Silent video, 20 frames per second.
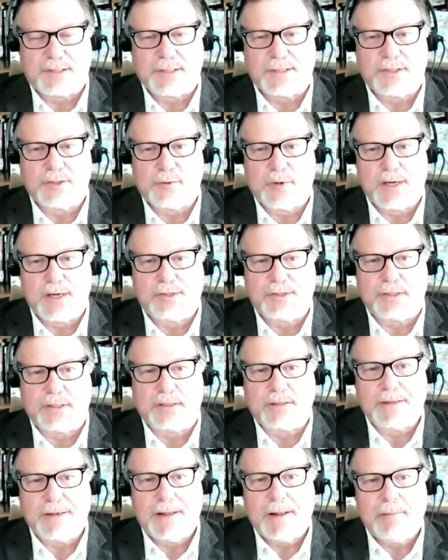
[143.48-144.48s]

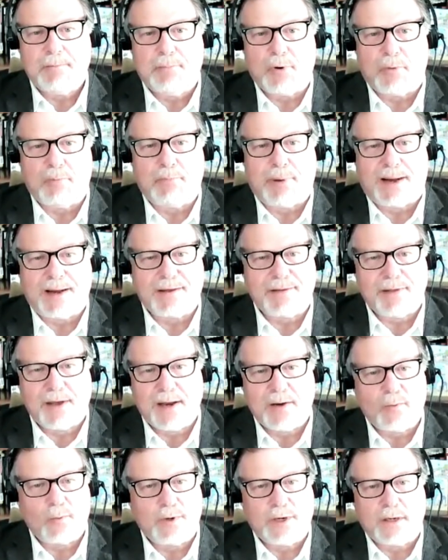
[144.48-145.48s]
situation. But by
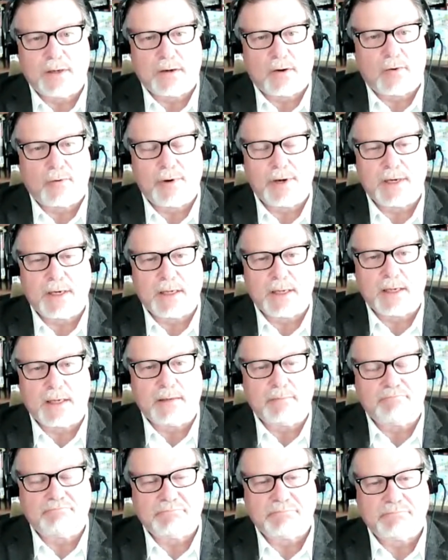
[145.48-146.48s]
then, we'd
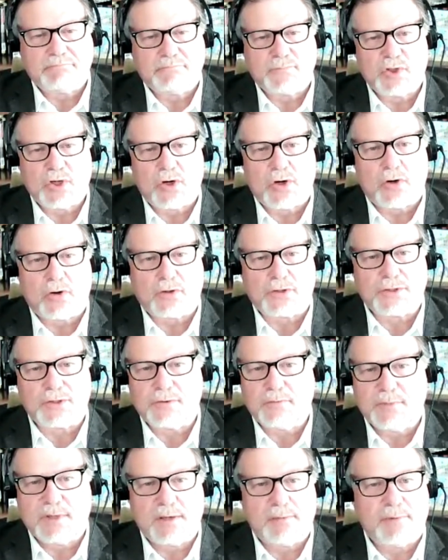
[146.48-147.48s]
already talked
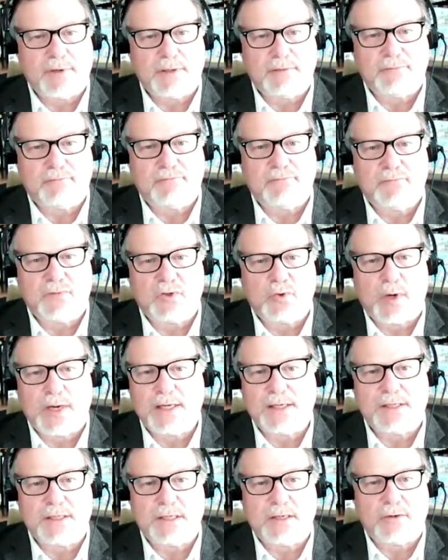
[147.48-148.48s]
to maybe
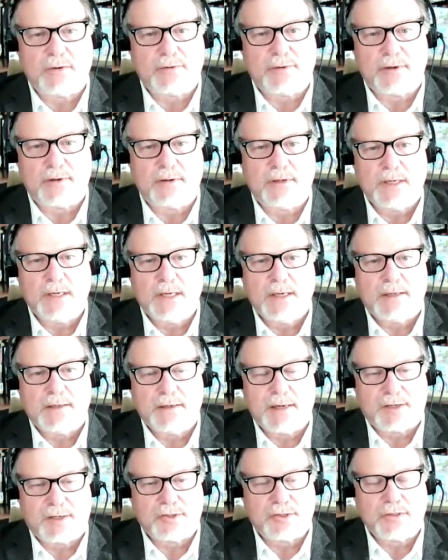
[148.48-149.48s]
20 other
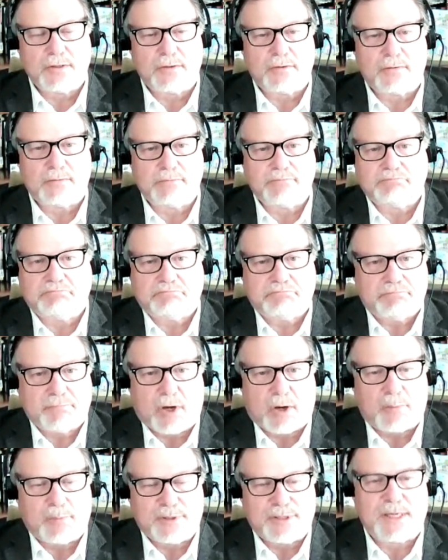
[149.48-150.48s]
national
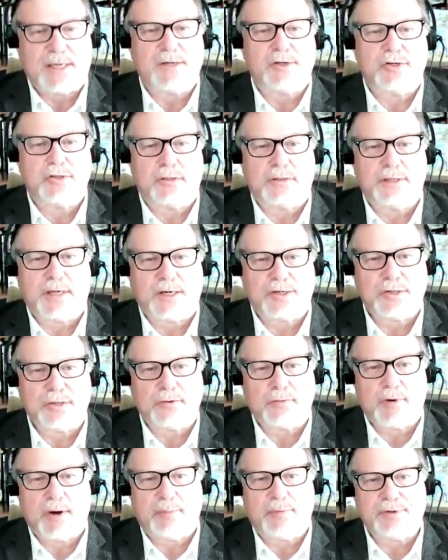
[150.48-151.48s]
or potential
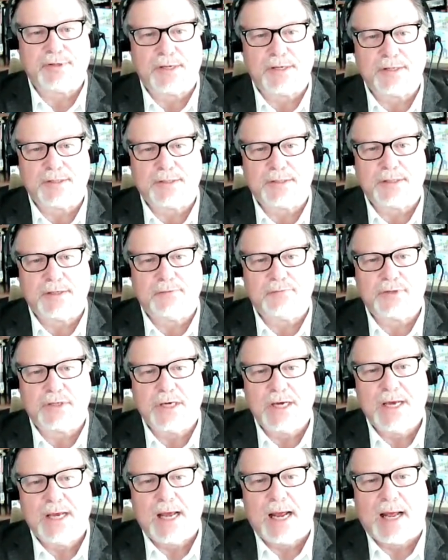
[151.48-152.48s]
national representatives,
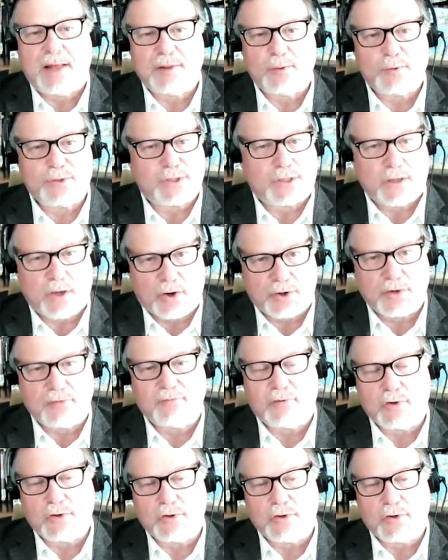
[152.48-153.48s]
and there was a lot
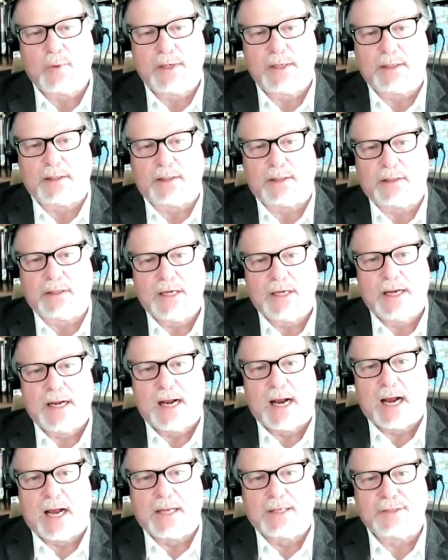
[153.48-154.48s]
of goodwill.
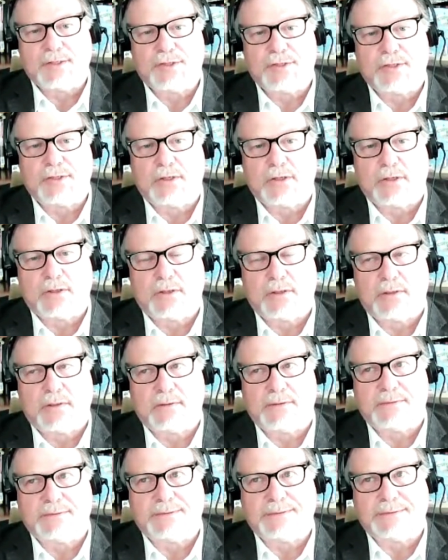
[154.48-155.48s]
And
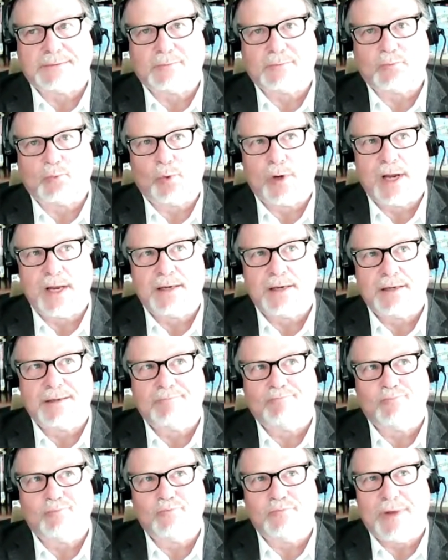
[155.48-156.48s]
so
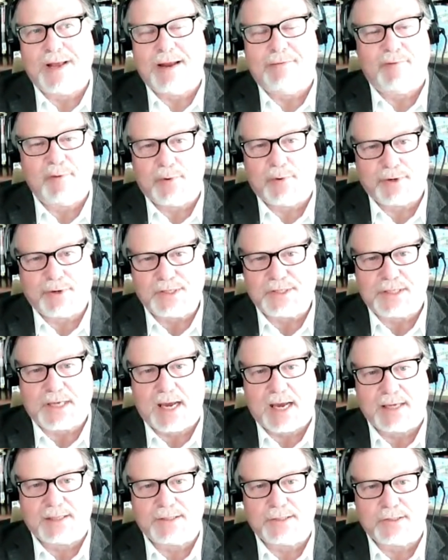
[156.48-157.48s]
when everybody
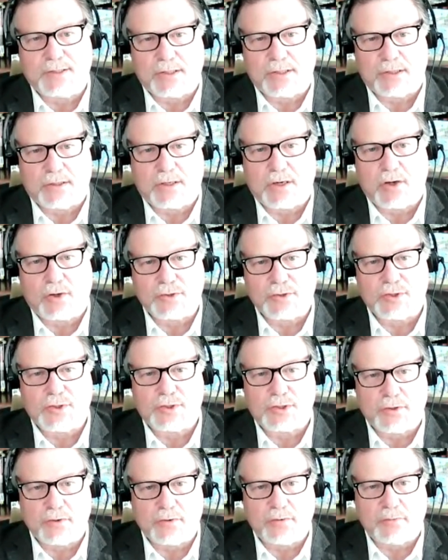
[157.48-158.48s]
started to talk on
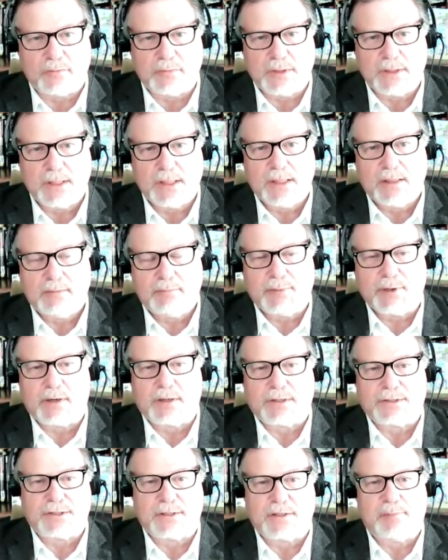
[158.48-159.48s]
Zoom
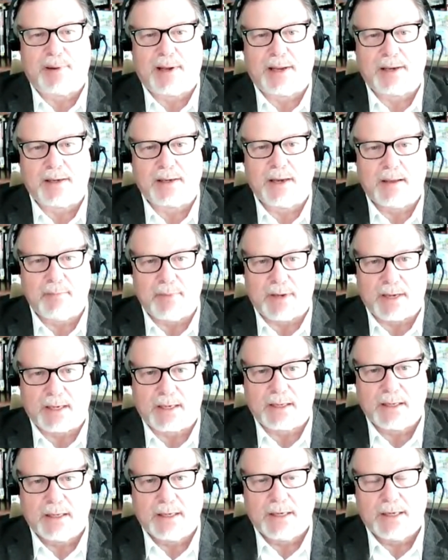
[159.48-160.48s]
because of the
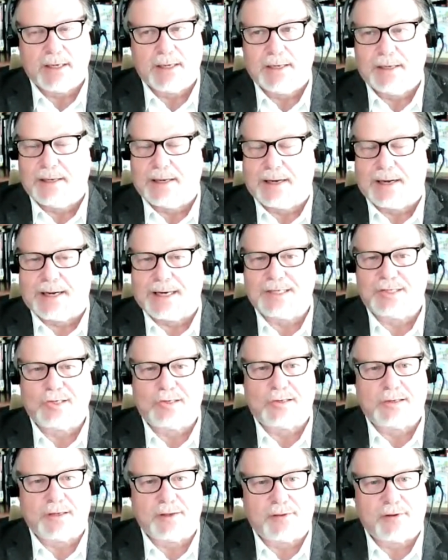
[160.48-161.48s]
pandemic, I
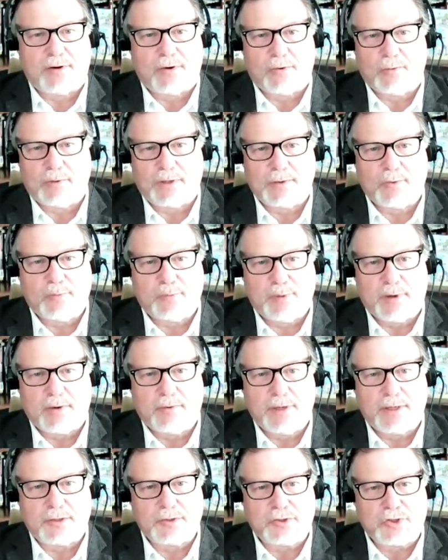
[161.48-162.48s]
suddenly thought, well, it would be a
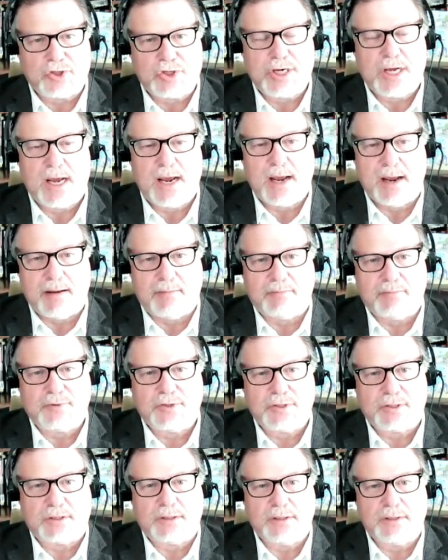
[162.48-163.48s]
real shame
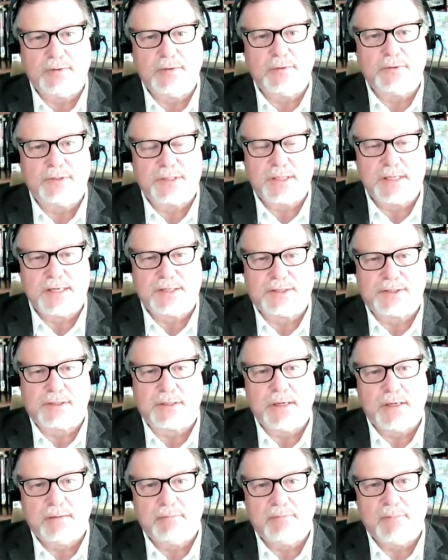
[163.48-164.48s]
to lose this
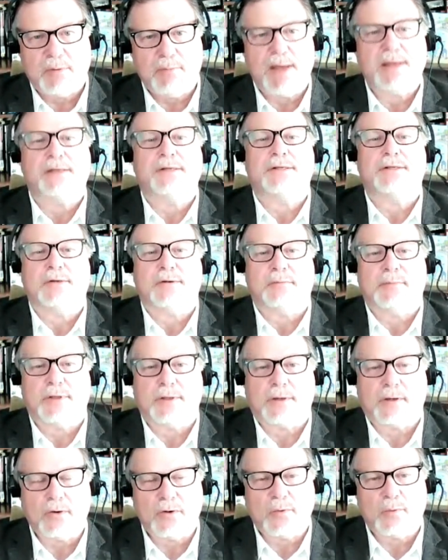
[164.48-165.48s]
momentum
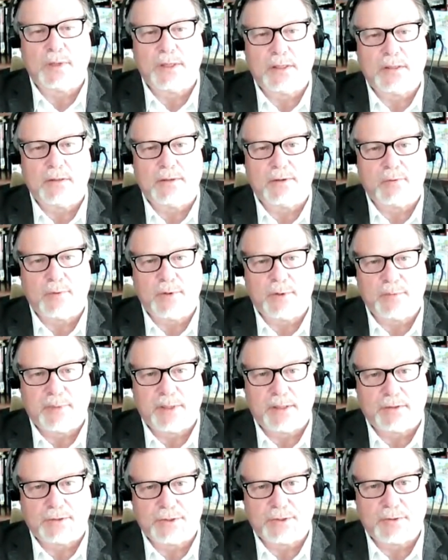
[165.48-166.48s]
and goodwill that we'd
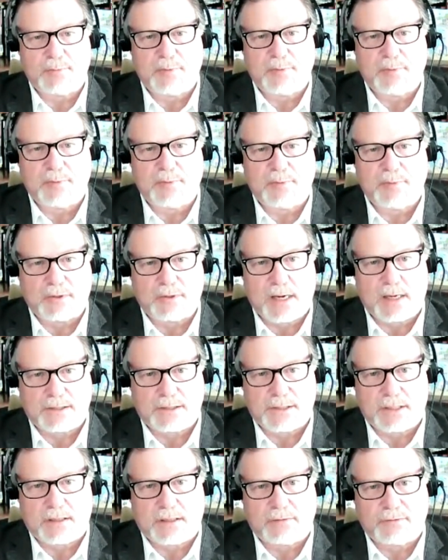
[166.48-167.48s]
built up amongst
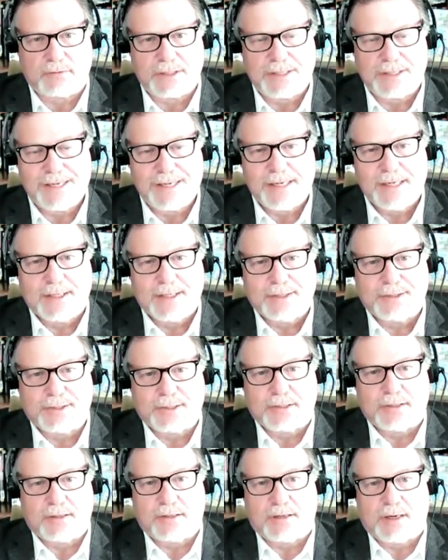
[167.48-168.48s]
ourselves.
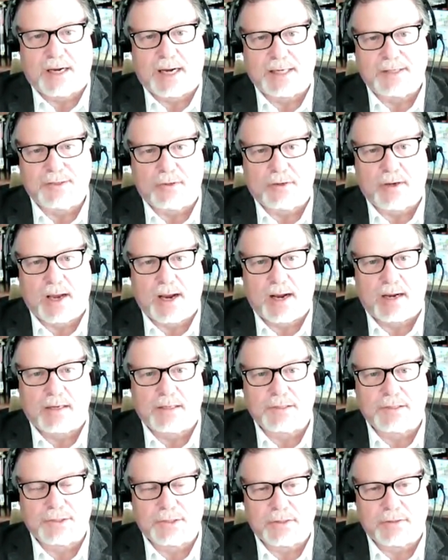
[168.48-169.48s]
So I took out
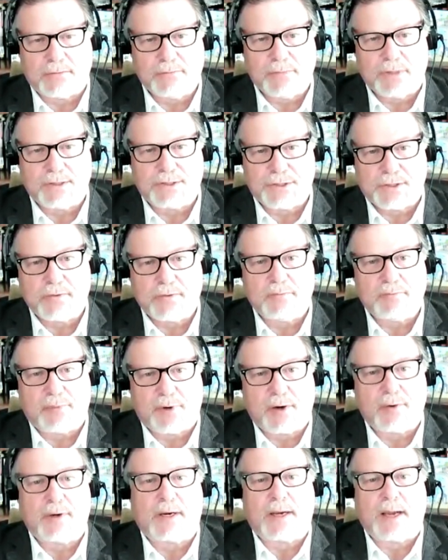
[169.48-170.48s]
a Zoom
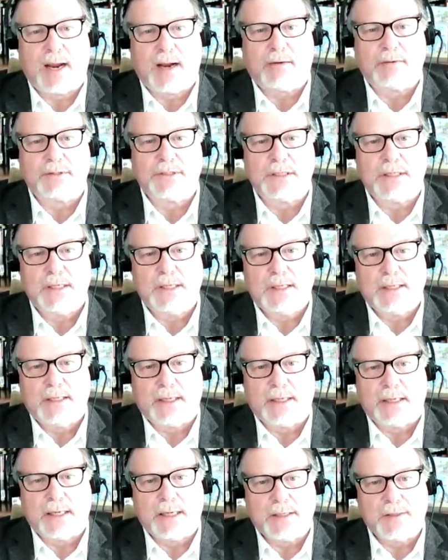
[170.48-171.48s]
Pro account
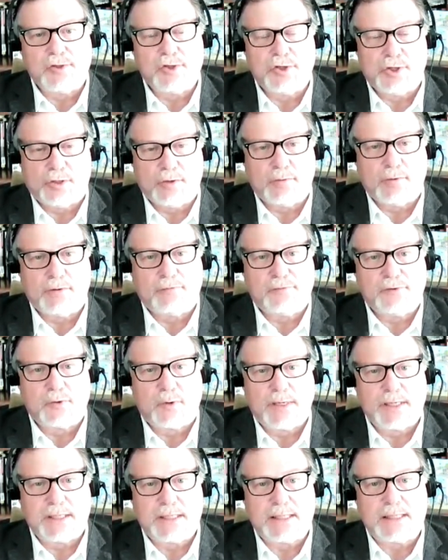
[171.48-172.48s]
in June of
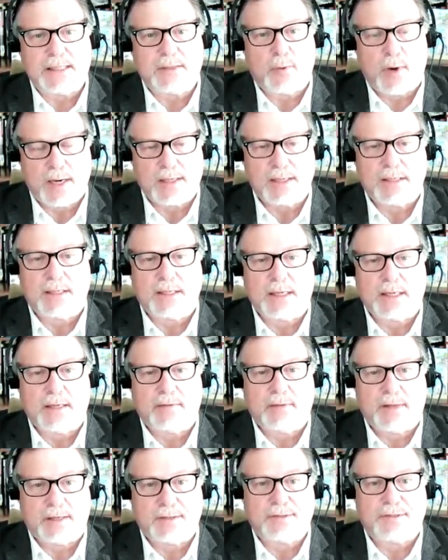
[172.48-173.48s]
2020,
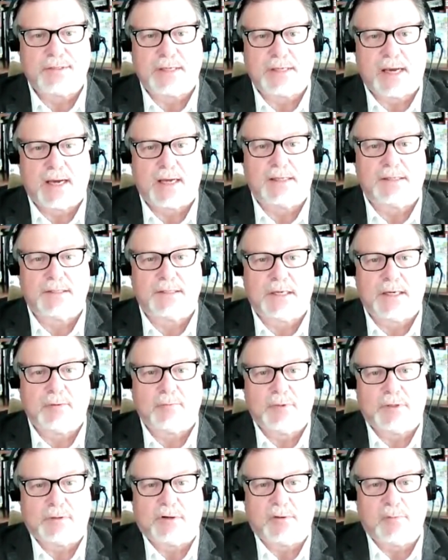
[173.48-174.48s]
and then started saying,
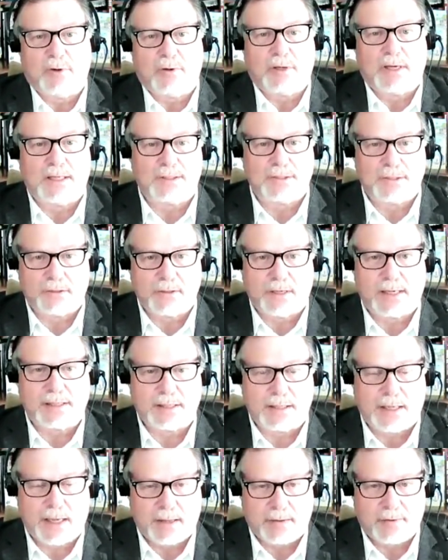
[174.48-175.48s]
well, come on, let's all get
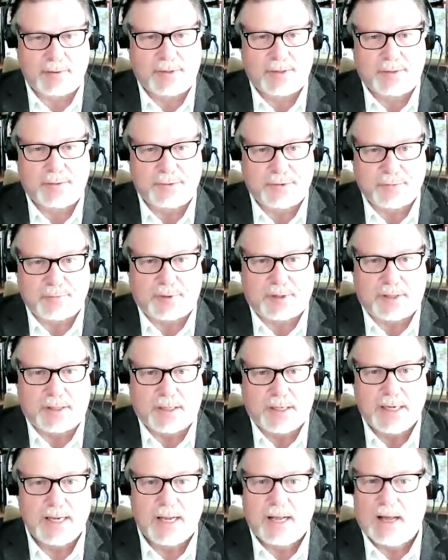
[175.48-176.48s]
together and do something.
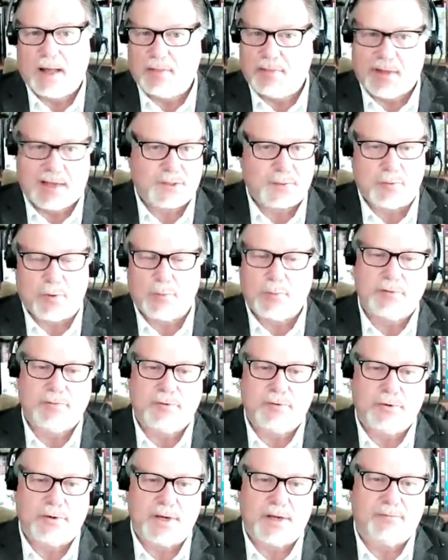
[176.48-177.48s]
And that's what we've
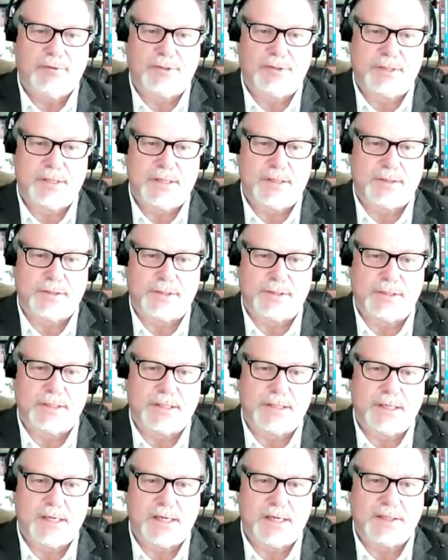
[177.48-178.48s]
done ever since,
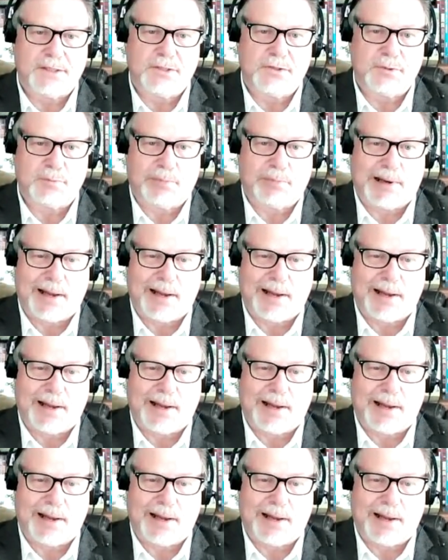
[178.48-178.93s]
is just